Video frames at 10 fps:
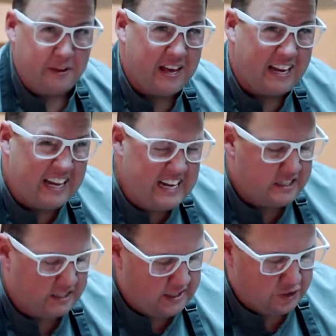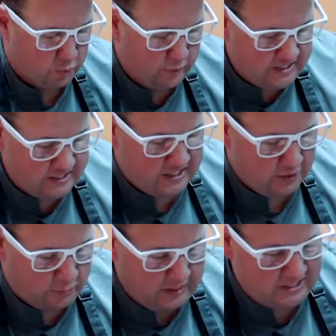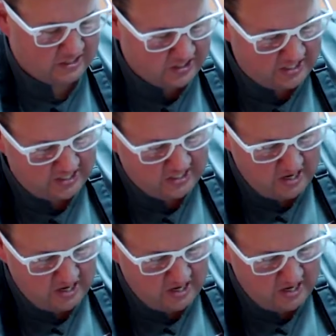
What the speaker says: of that heat to cut the richness of the rice and cheese,